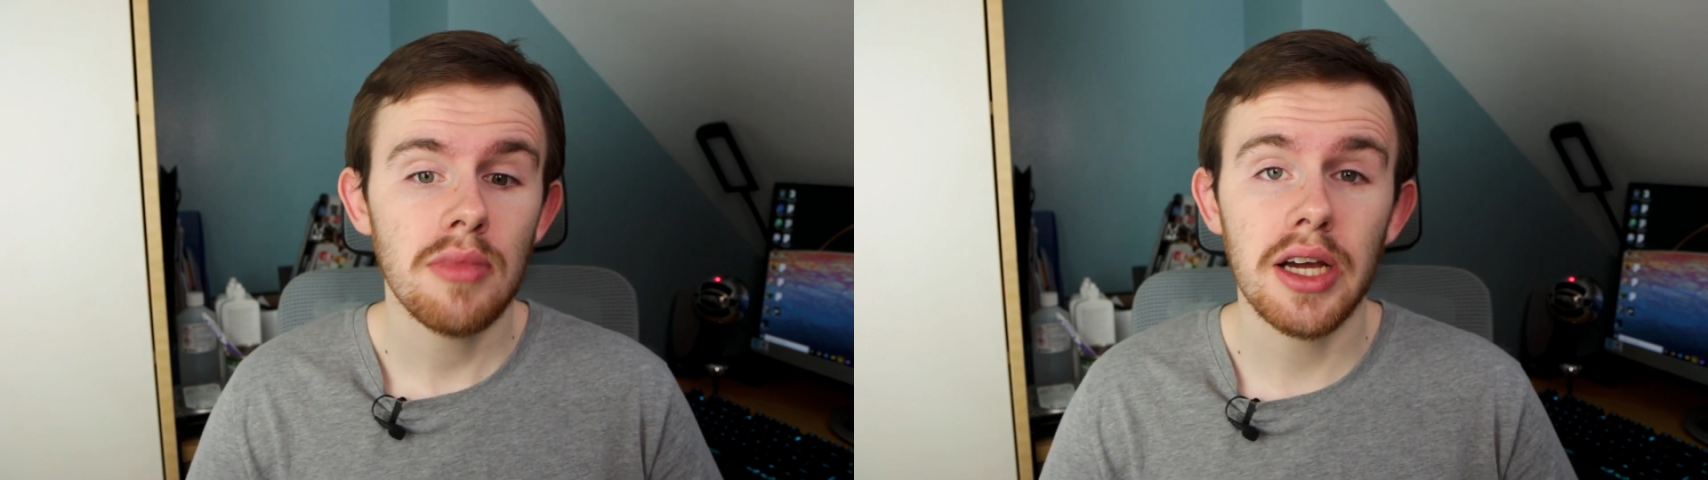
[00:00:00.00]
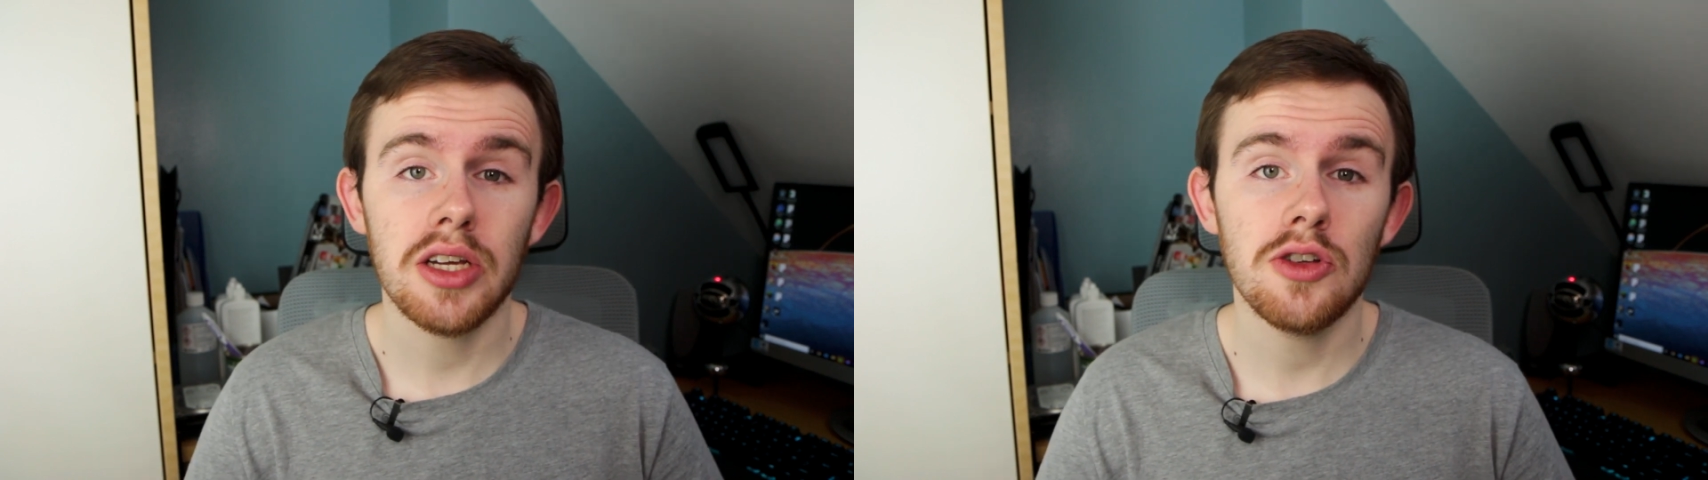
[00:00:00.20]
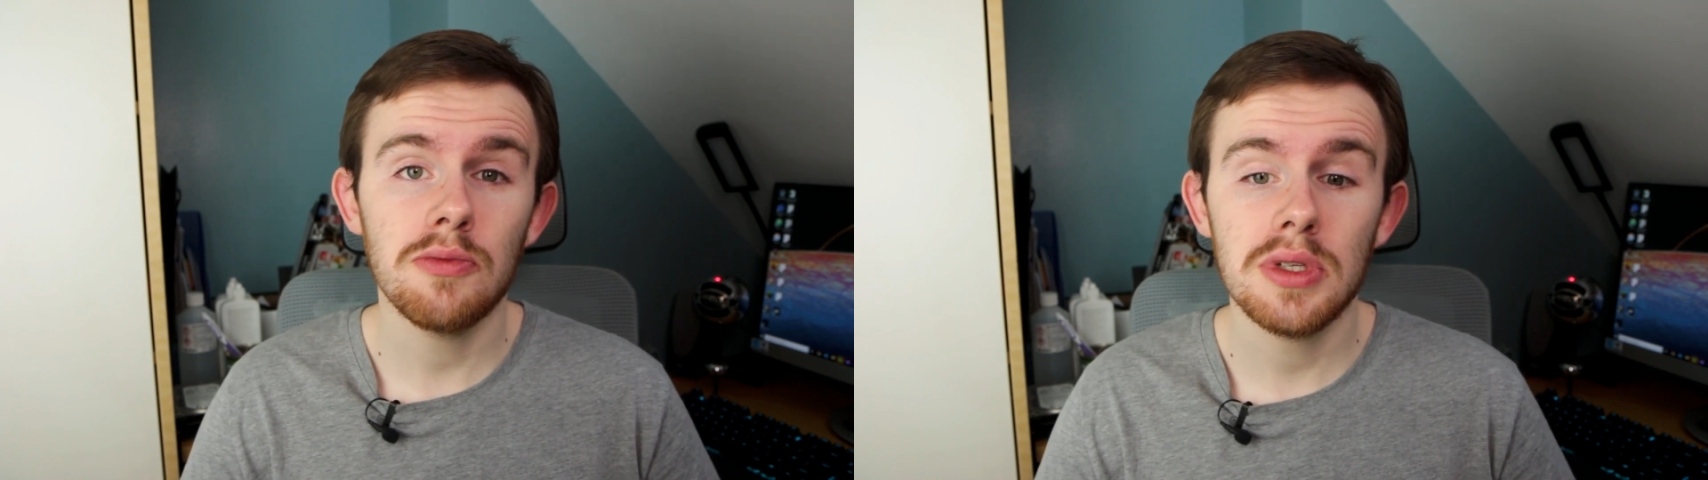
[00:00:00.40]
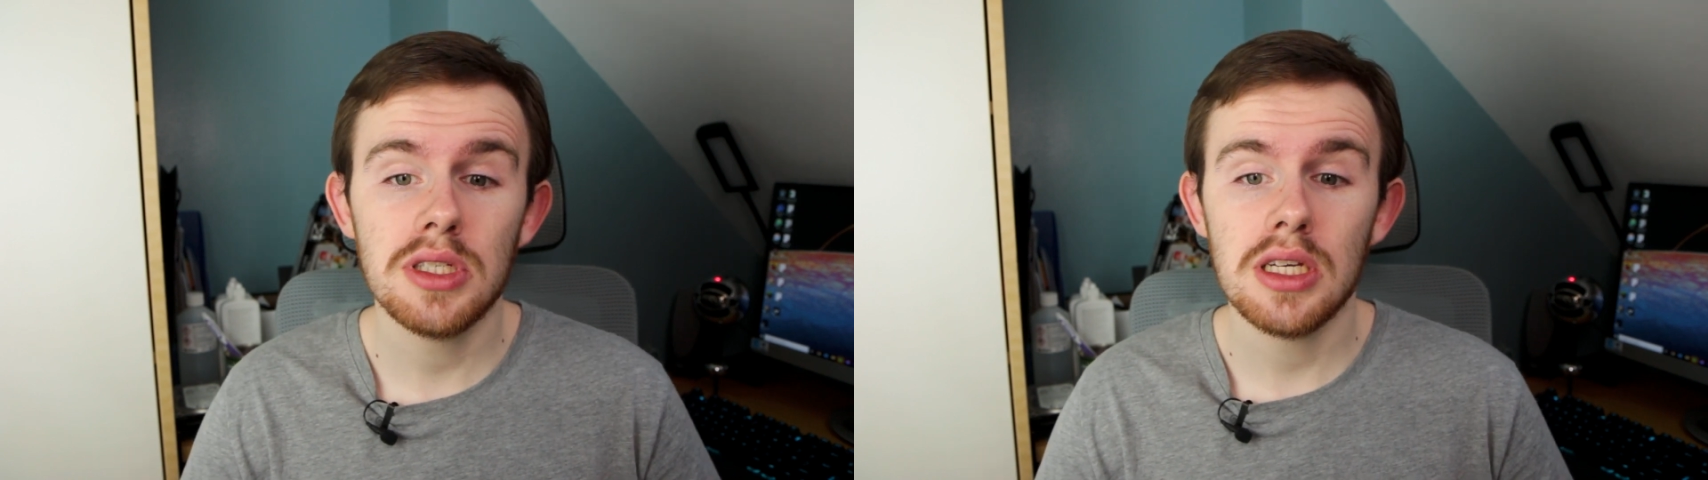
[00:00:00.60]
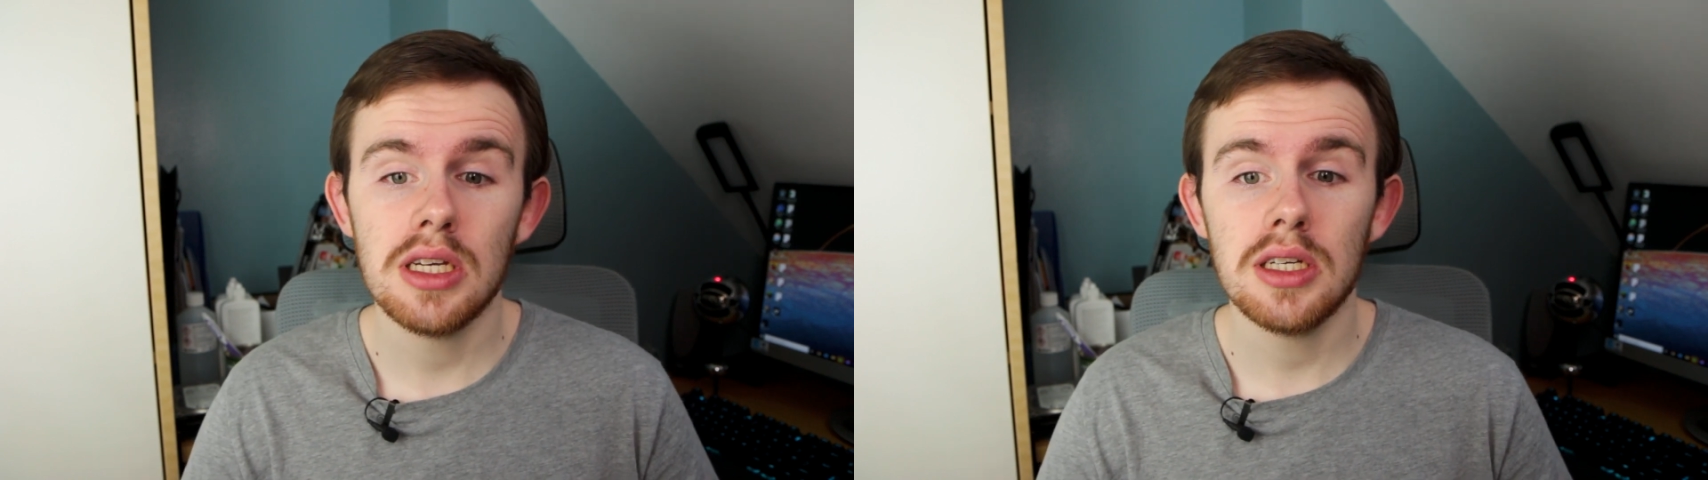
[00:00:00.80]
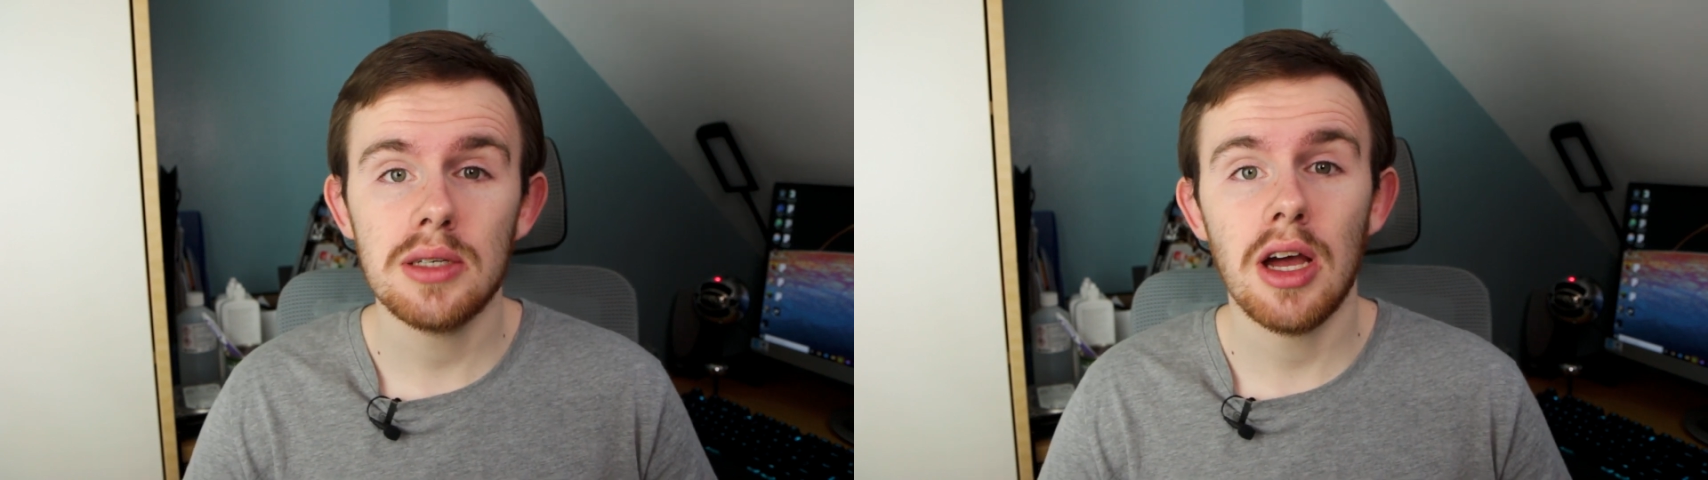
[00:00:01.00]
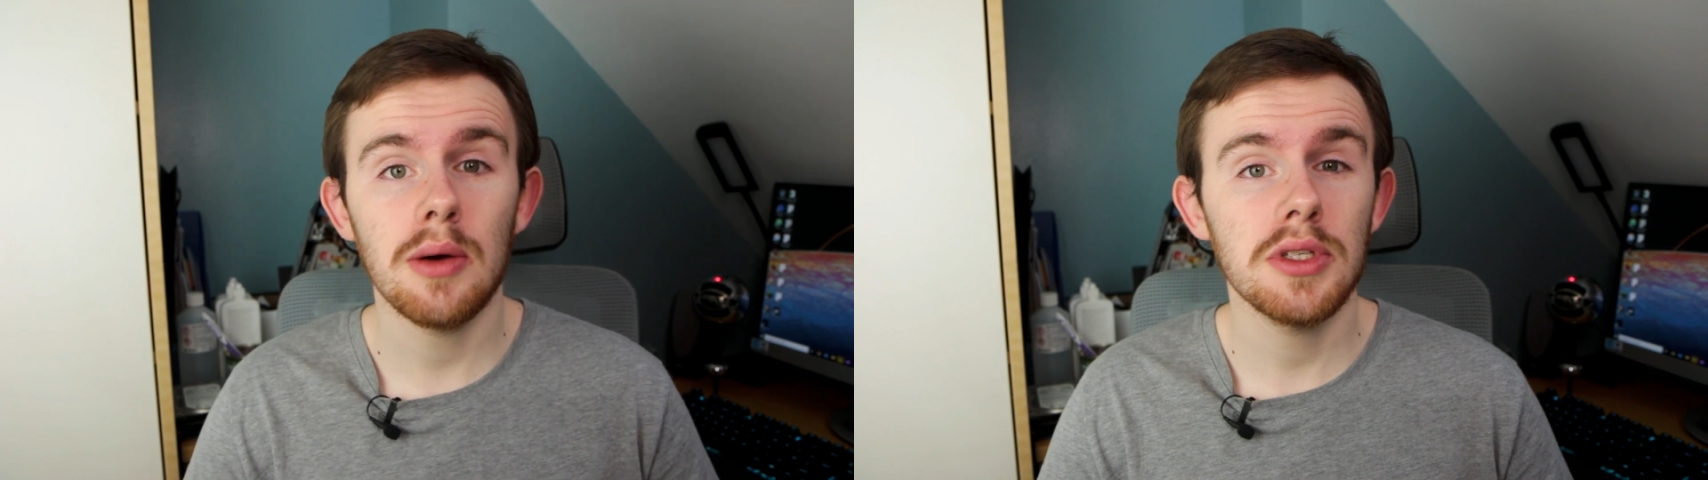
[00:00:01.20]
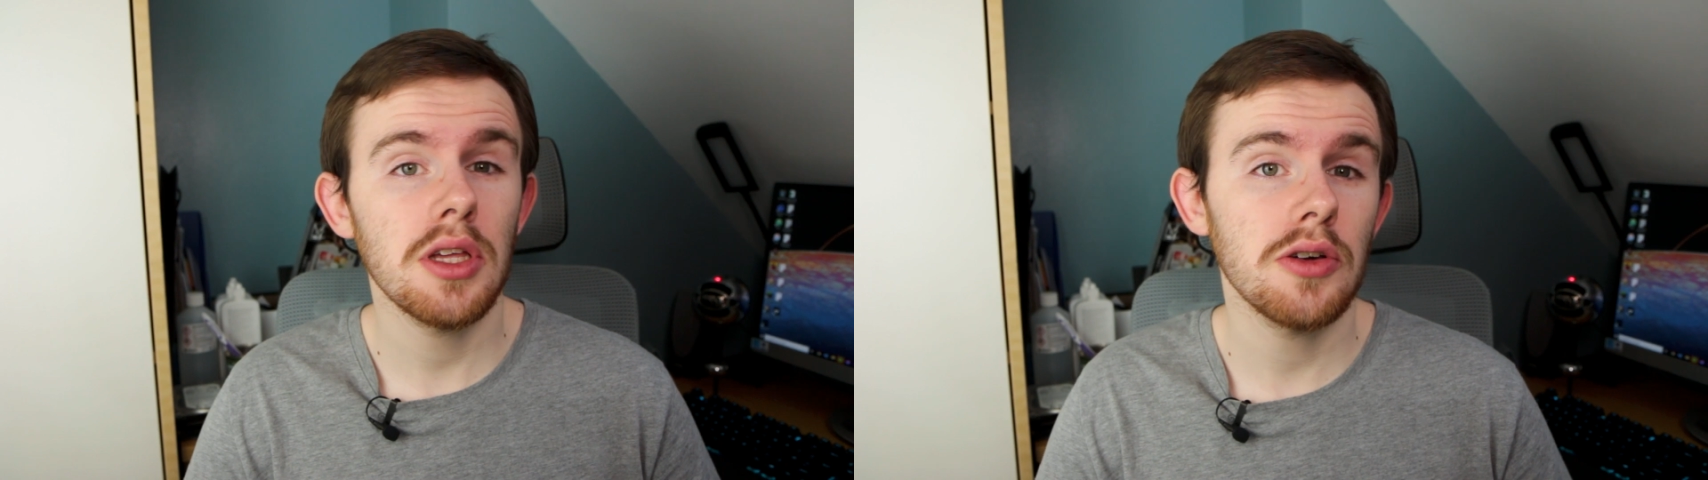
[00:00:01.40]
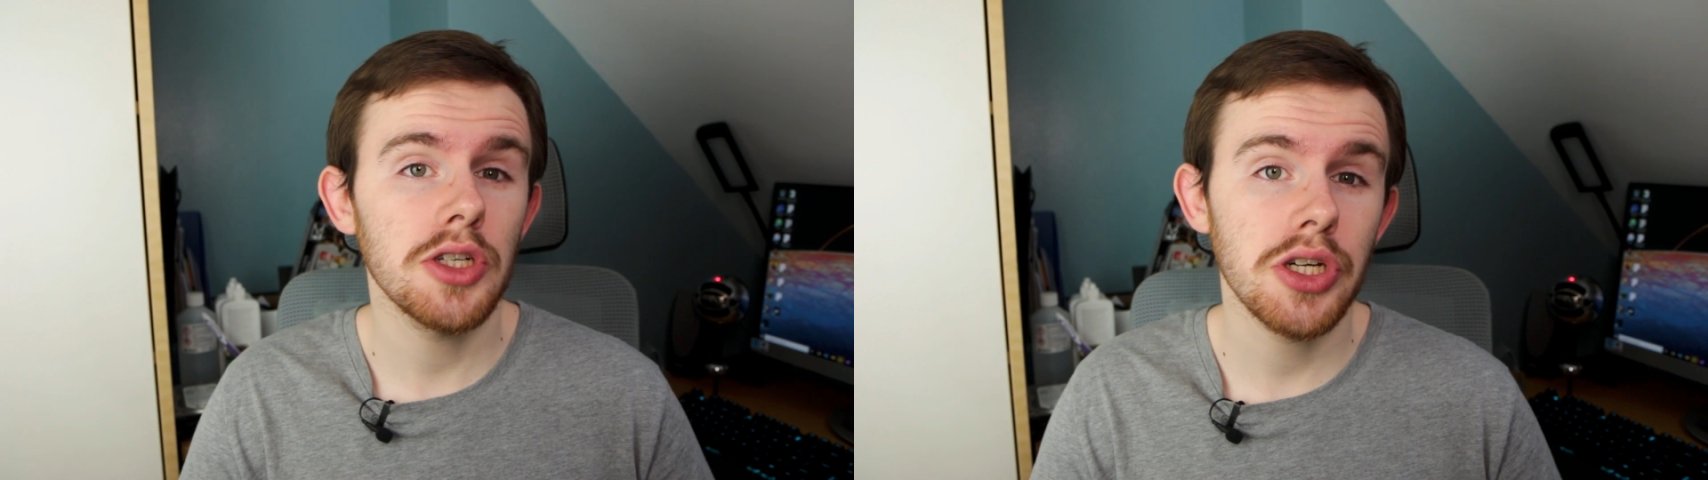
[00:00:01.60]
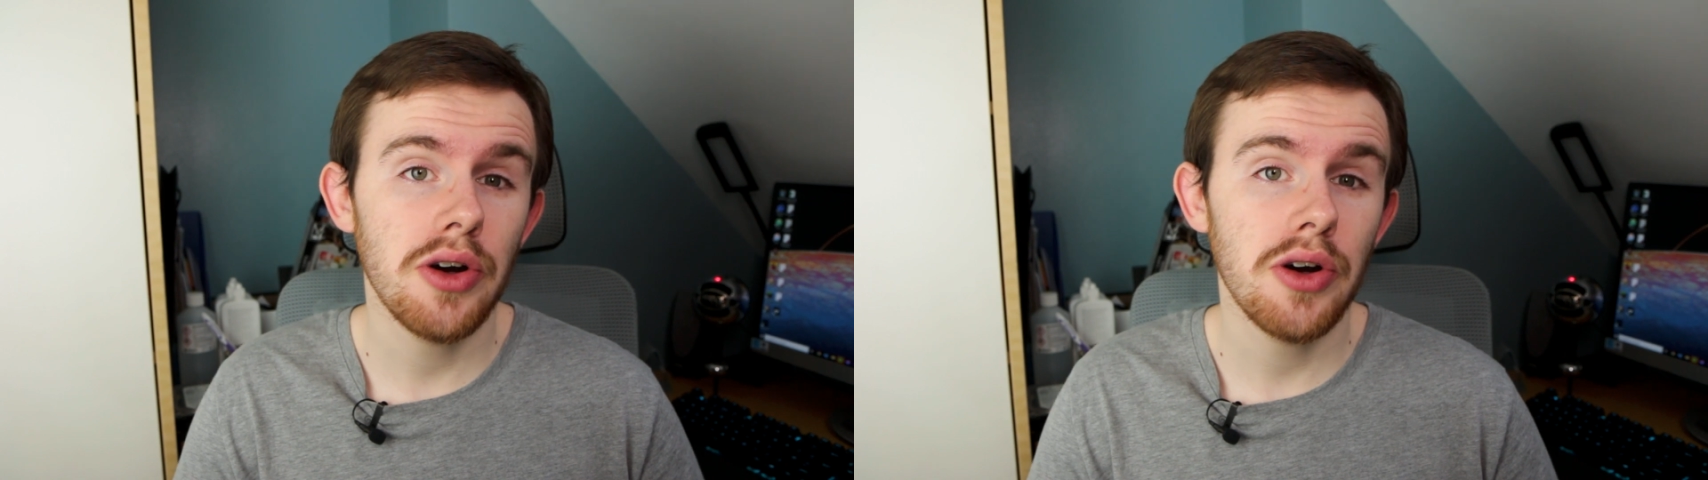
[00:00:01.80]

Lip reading: I could have been saying I was a third